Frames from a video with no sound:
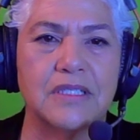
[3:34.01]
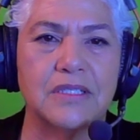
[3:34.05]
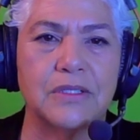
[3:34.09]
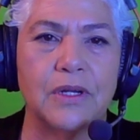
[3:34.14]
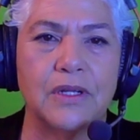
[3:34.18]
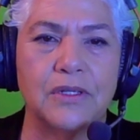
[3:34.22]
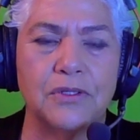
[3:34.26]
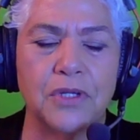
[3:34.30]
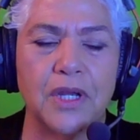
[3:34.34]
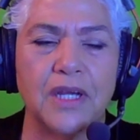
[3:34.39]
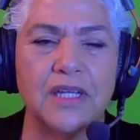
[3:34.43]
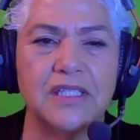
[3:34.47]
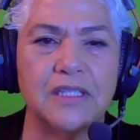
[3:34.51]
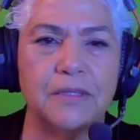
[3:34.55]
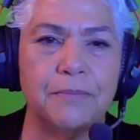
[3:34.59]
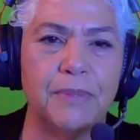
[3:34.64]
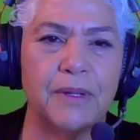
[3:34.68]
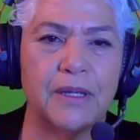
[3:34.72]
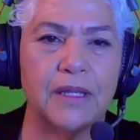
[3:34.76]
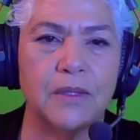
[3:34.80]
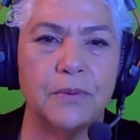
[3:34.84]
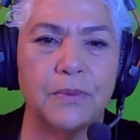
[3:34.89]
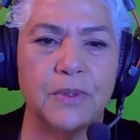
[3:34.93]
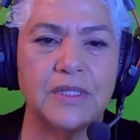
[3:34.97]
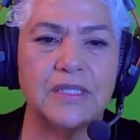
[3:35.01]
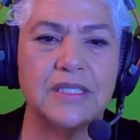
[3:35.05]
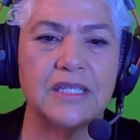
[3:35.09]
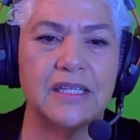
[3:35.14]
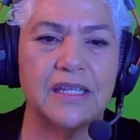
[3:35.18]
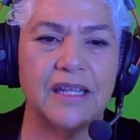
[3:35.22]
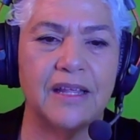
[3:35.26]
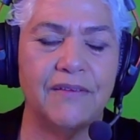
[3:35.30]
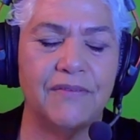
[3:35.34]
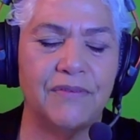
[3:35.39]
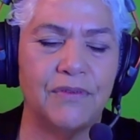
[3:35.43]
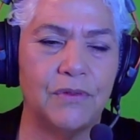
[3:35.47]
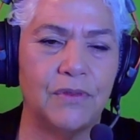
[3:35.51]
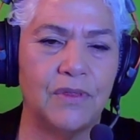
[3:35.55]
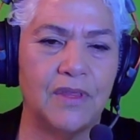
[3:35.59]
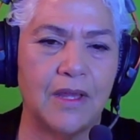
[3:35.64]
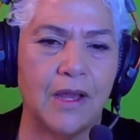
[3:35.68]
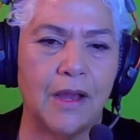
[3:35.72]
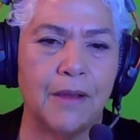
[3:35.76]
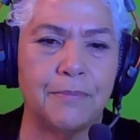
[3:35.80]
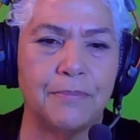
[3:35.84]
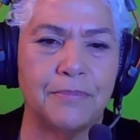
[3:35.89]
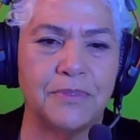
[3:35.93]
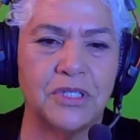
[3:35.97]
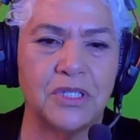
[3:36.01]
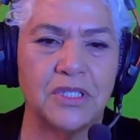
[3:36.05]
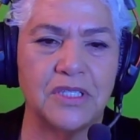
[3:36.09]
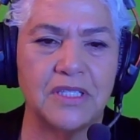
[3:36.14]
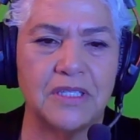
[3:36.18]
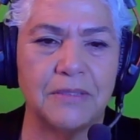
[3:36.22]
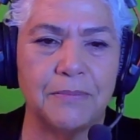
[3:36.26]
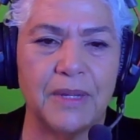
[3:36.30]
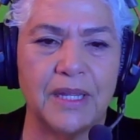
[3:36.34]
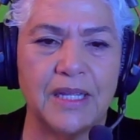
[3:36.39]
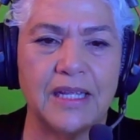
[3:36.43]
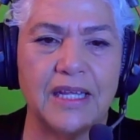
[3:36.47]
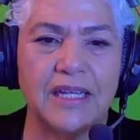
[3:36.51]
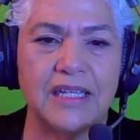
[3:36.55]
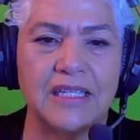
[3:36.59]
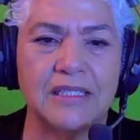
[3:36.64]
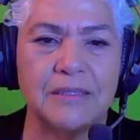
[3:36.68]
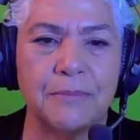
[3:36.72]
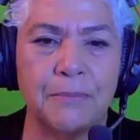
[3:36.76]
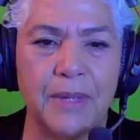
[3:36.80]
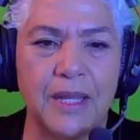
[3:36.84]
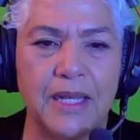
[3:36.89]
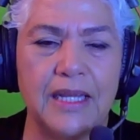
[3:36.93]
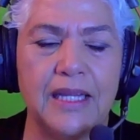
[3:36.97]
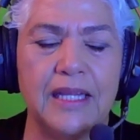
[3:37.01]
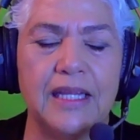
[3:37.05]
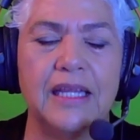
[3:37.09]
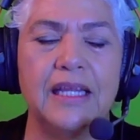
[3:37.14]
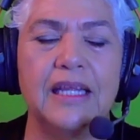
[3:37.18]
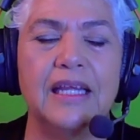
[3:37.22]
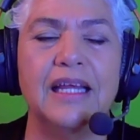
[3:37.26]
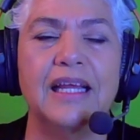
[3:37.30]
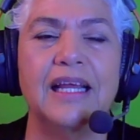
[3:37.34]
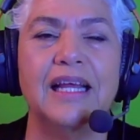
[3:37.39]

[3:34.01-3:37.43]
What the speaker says: So I tried to pick the ones that give you the option to make as many